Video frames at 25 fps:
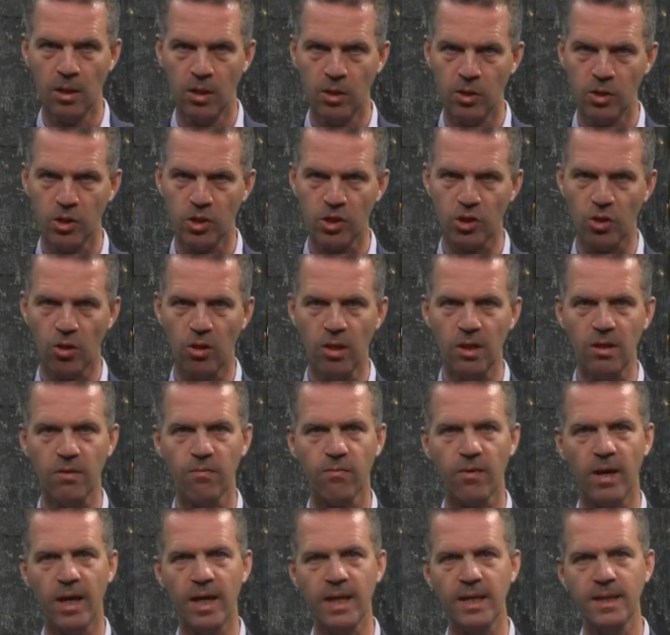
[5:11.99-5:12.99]
solid
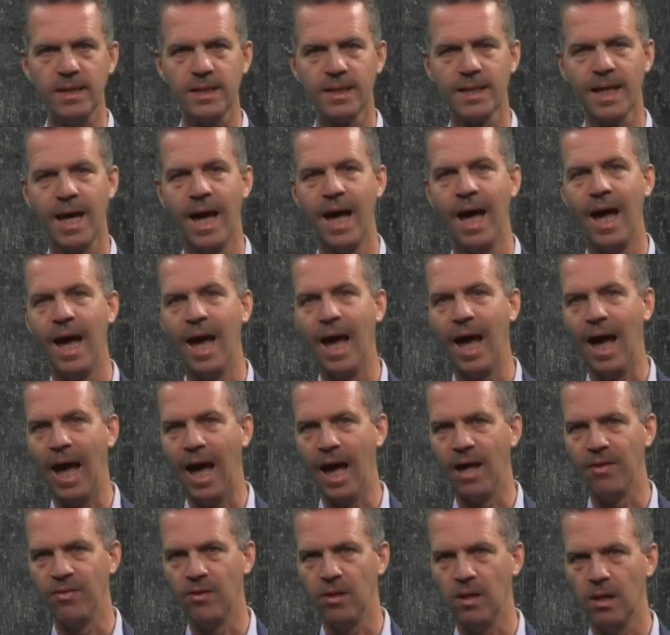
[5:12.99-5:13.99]
phase
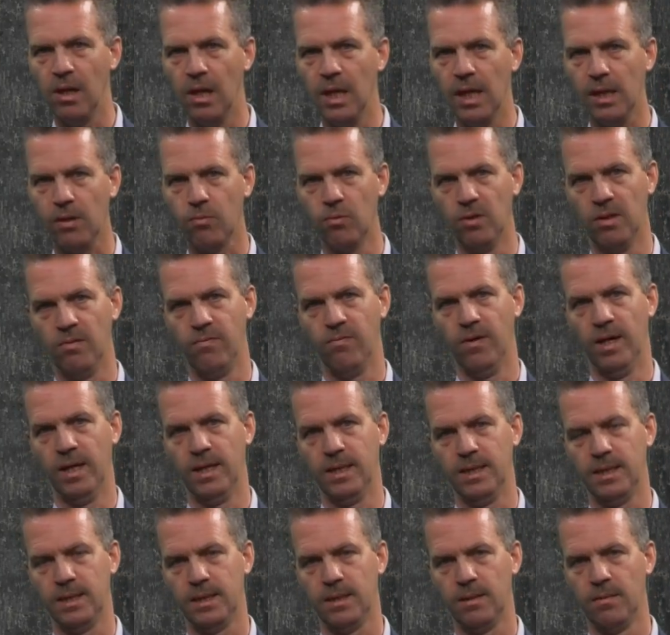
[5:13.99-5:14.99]
and the liquid
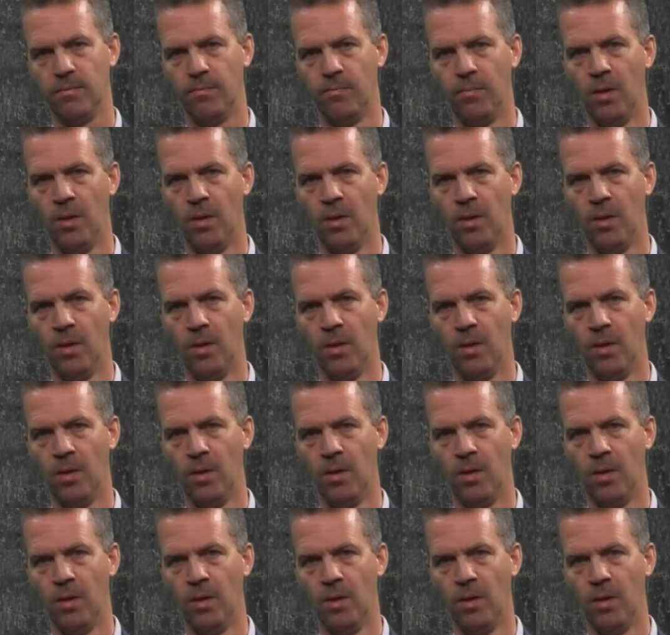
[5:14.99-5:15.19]
phase.